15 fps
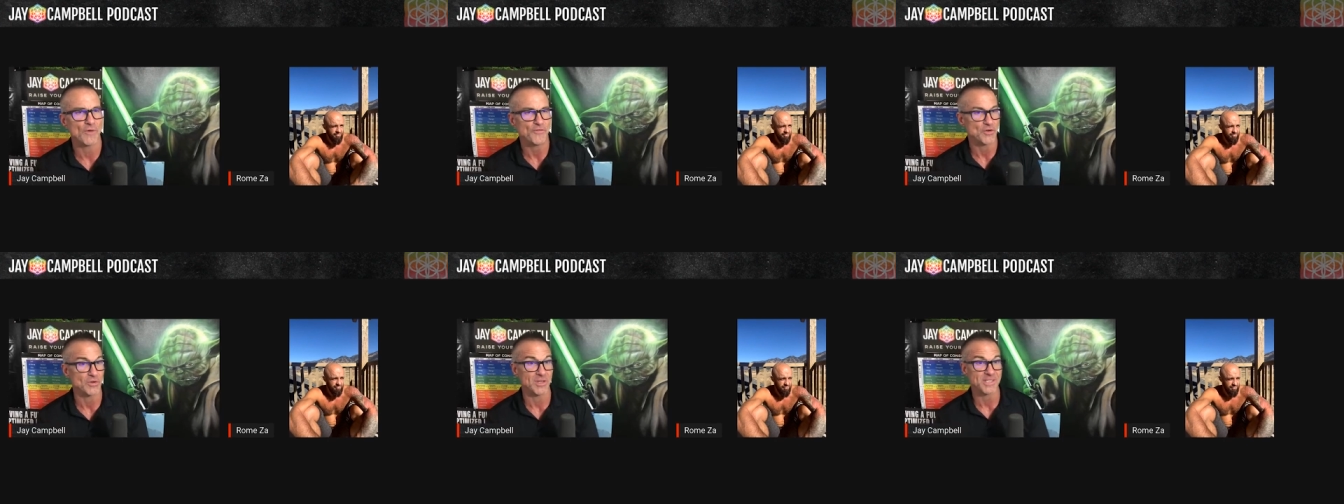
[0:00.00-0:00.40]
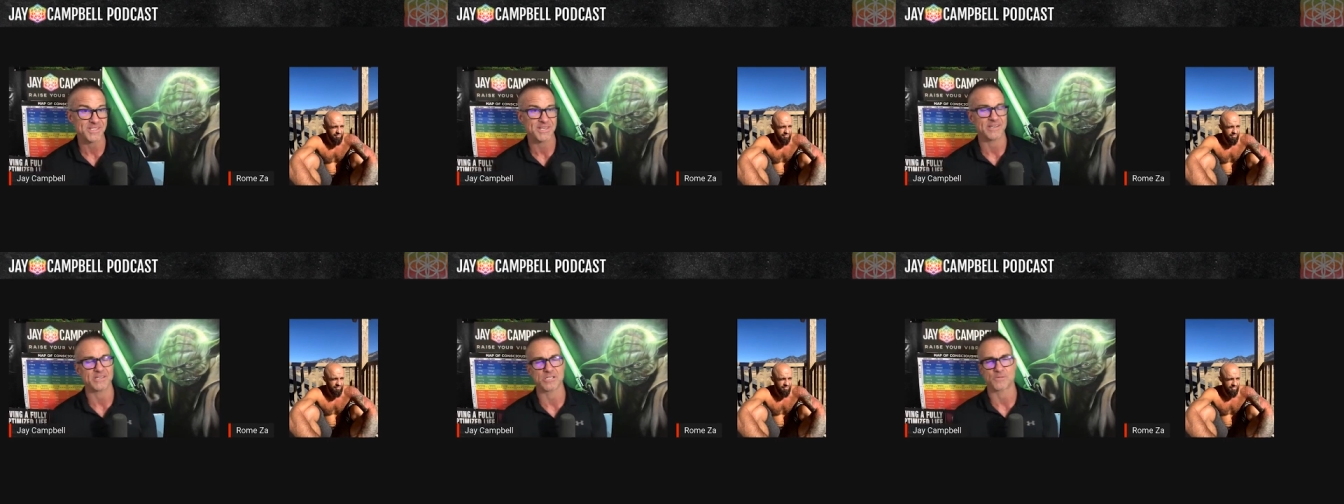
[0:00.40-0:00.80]
if you're
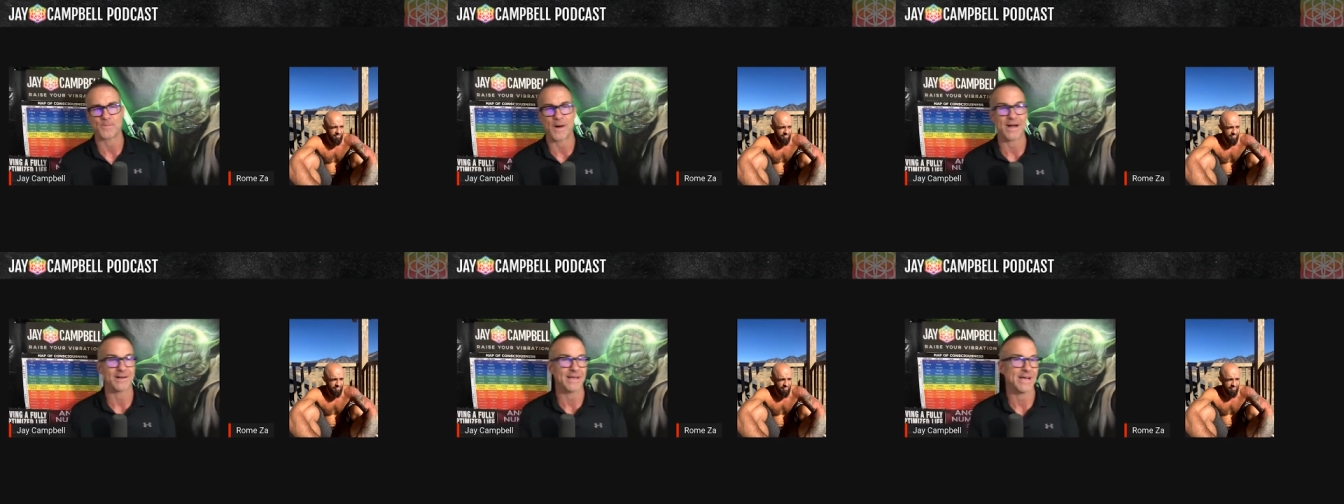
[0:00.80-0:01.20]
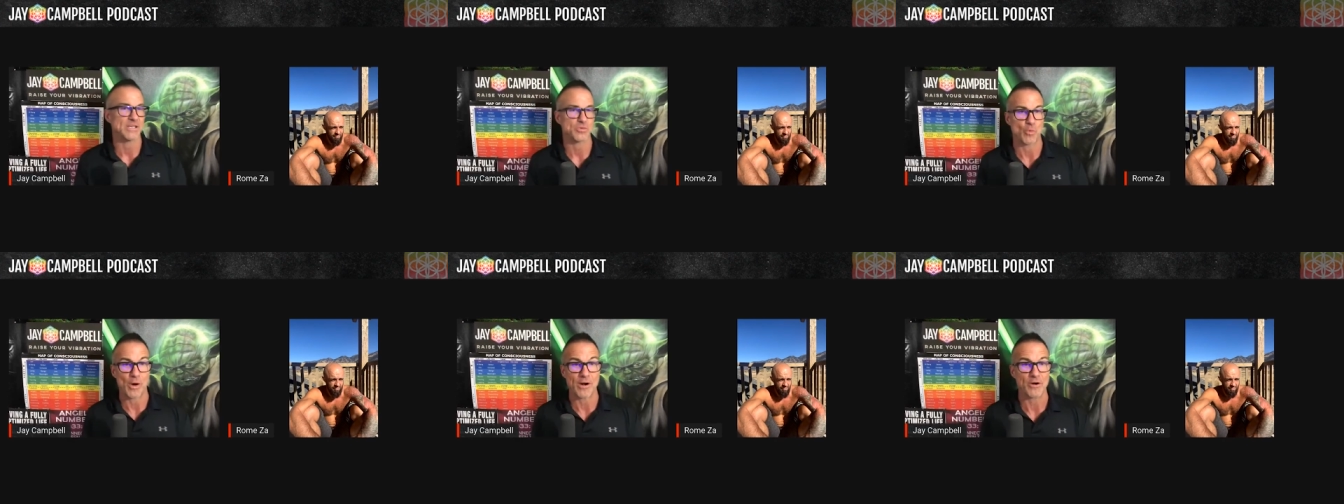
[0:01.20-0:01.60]
listening to this
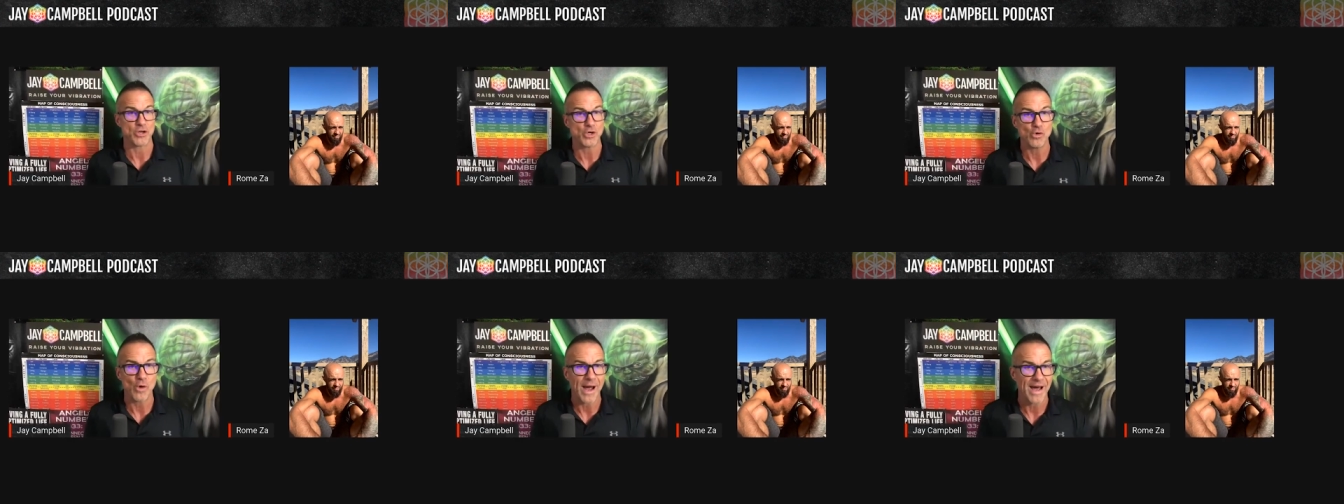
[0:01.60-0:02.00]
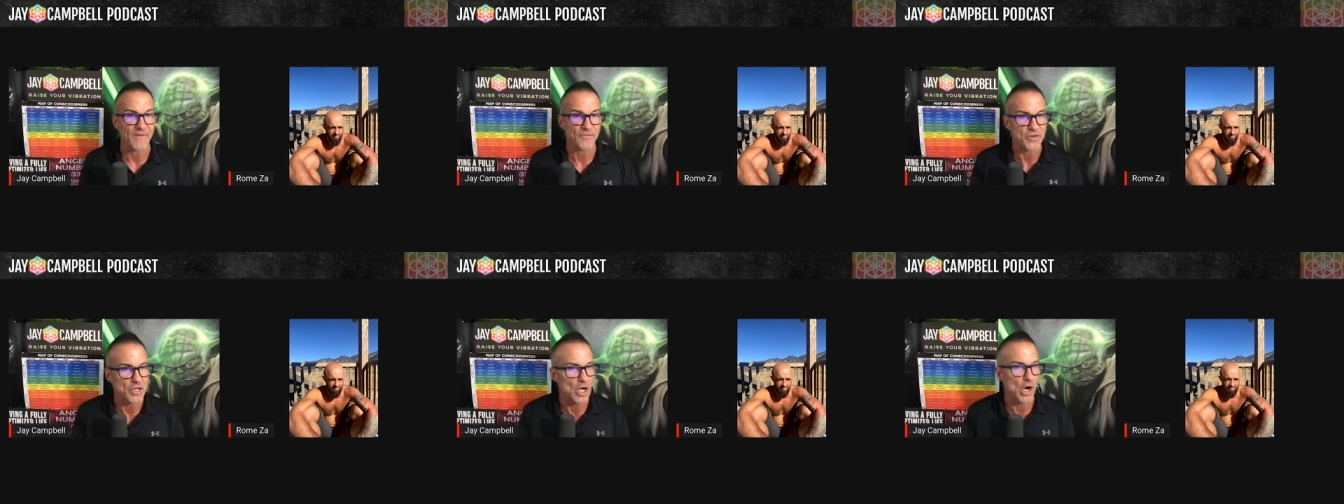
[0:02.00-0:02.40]
podcast where you
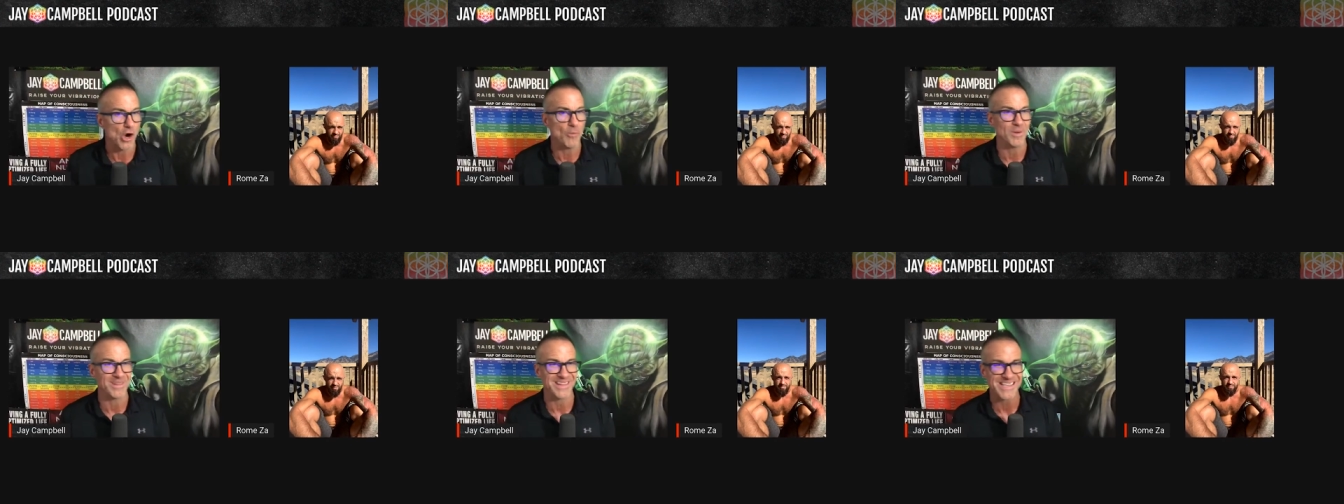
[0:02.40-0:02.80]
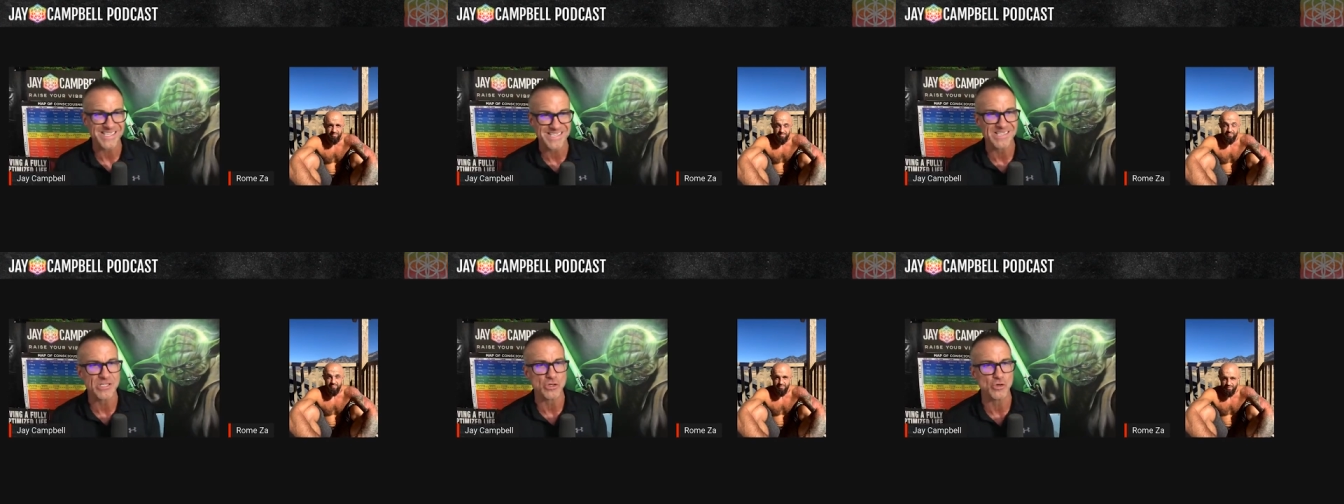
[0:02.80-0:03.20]
have to go, but
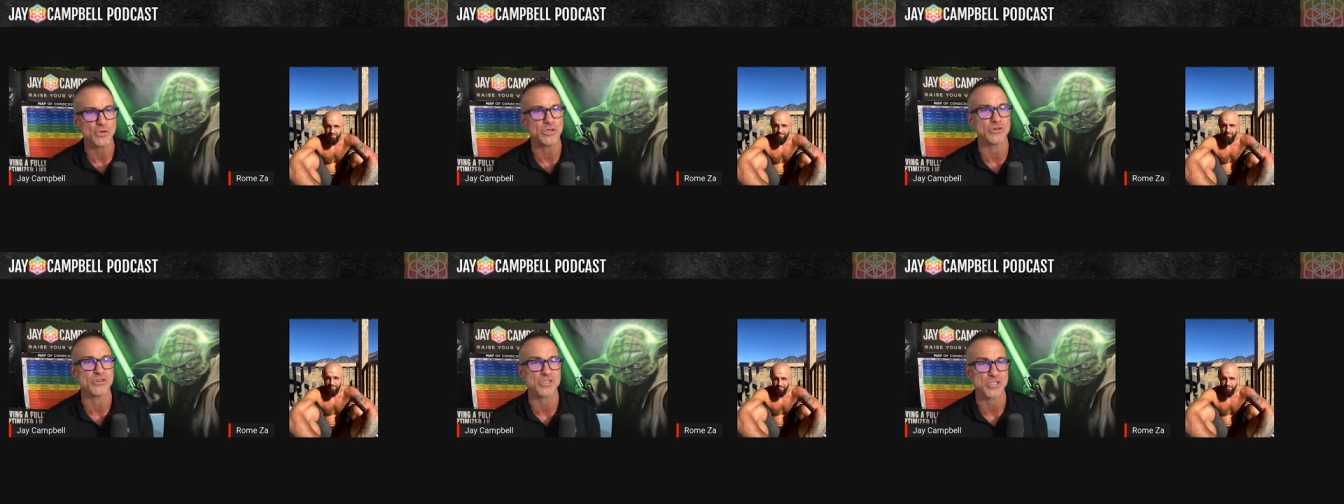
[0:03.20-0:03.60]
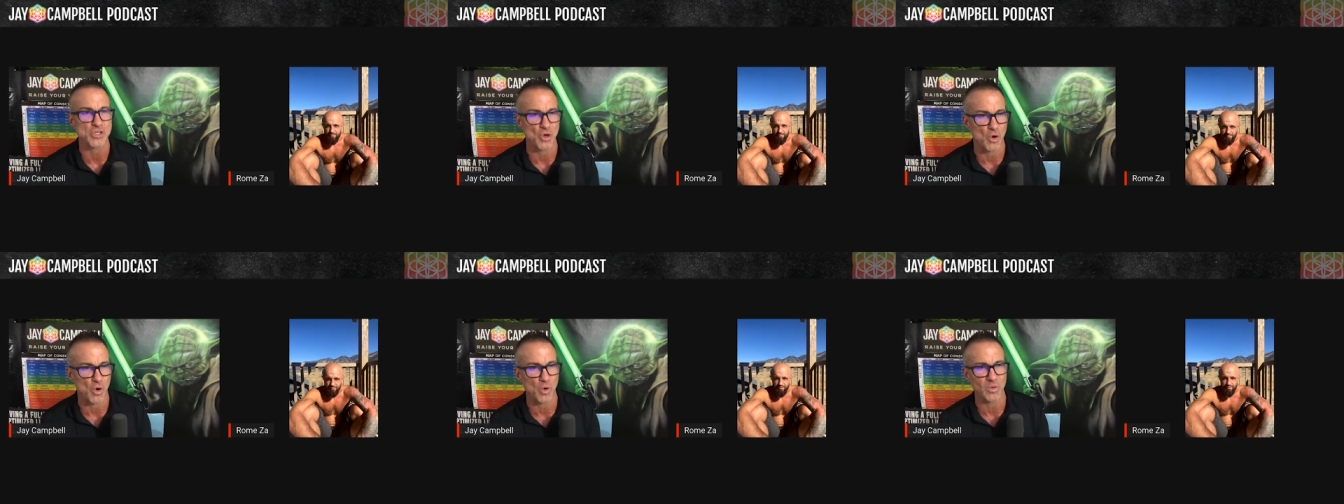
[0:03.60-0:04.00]
listen to your
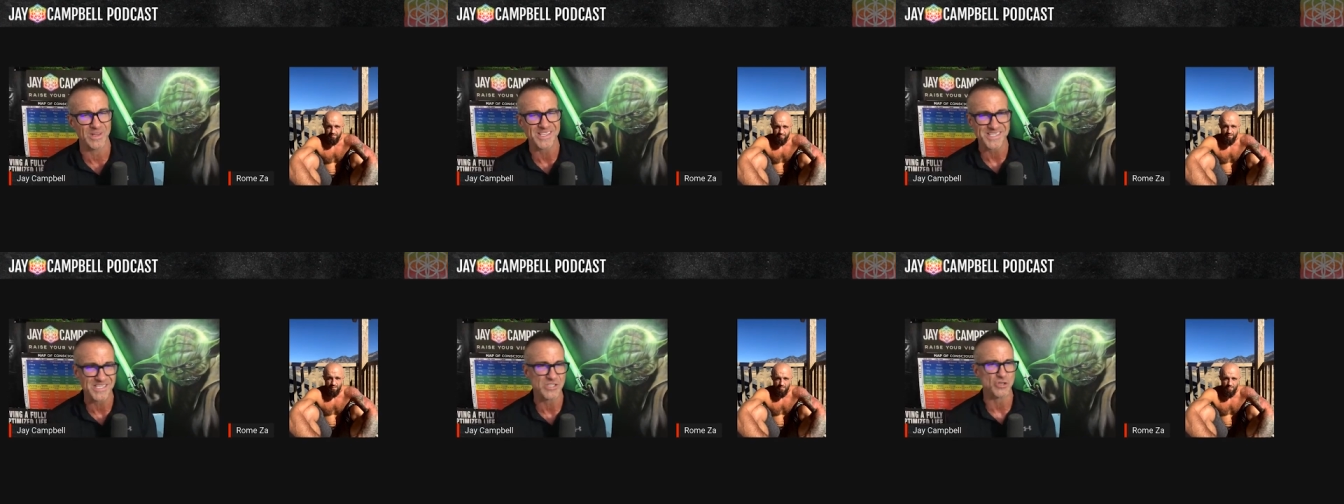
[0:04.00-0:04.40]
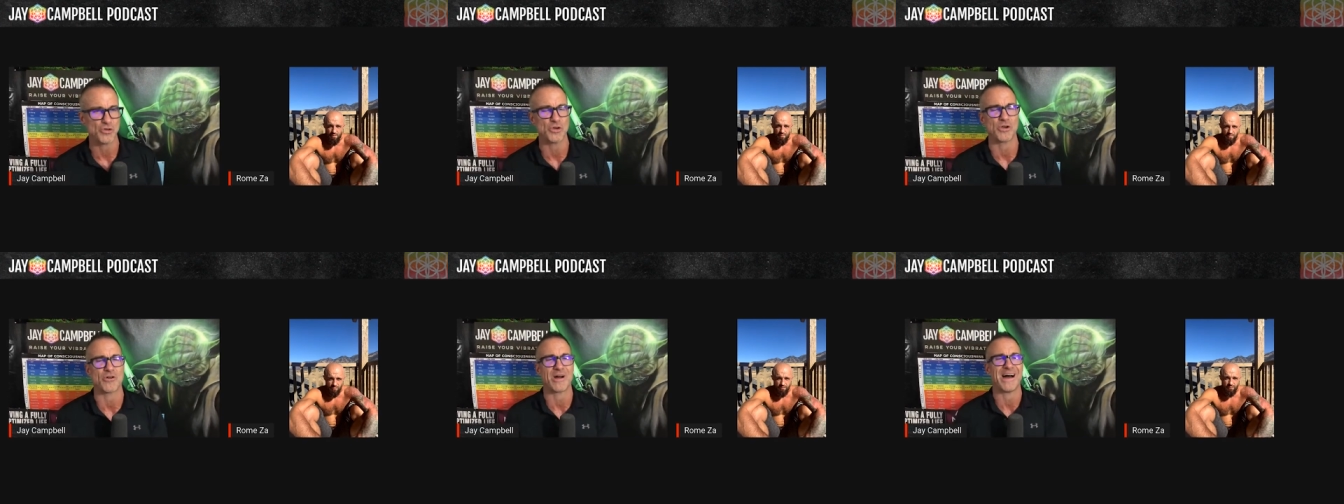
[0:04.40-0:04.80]
soul, listen
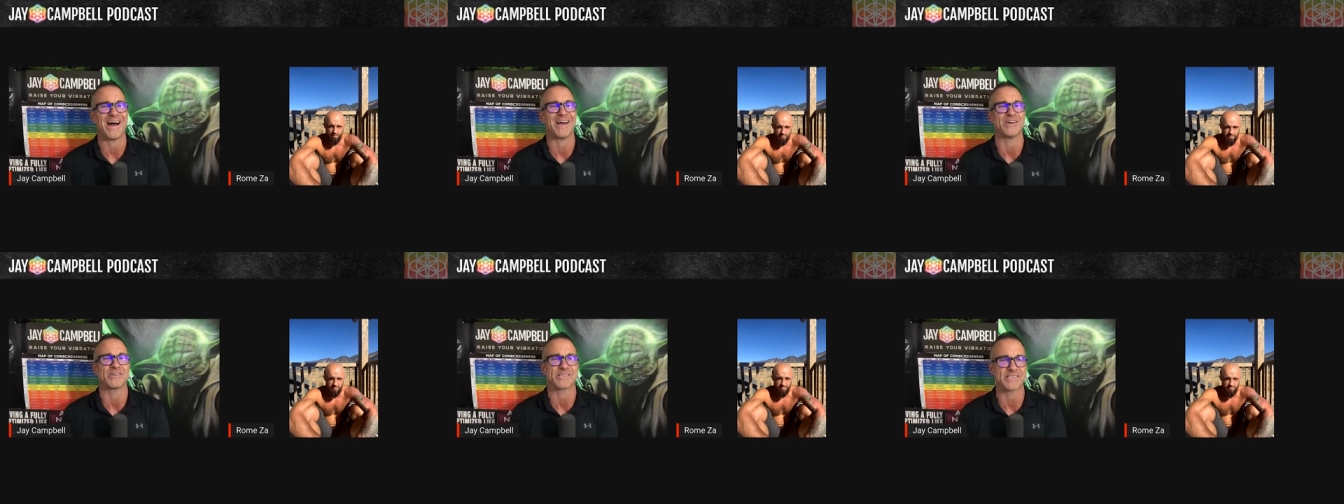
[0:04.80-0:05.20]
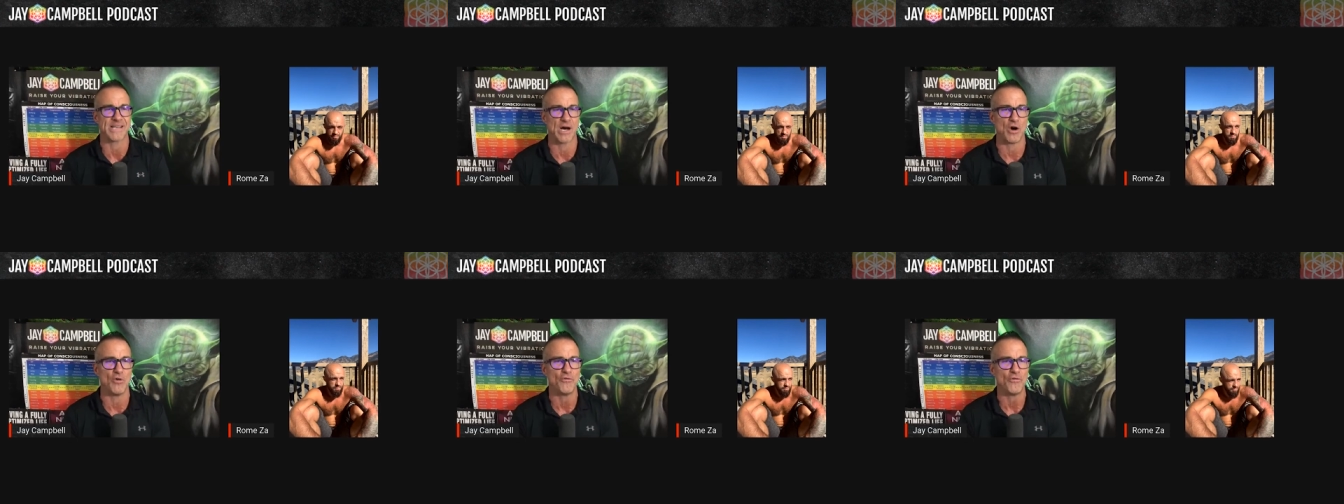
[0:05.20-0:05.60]
to your higher
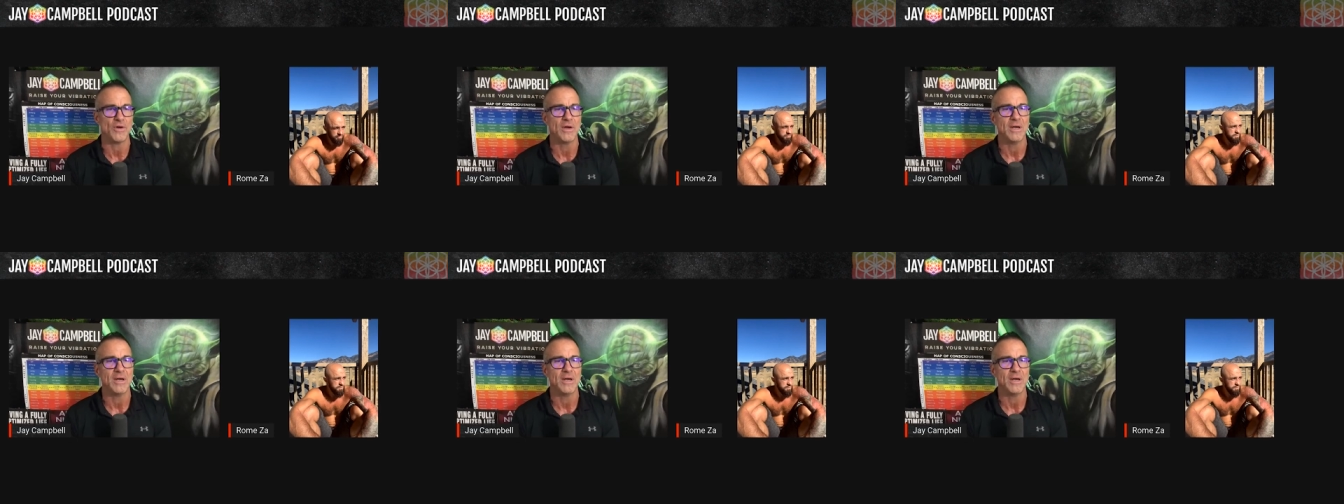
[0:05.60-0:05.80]
self.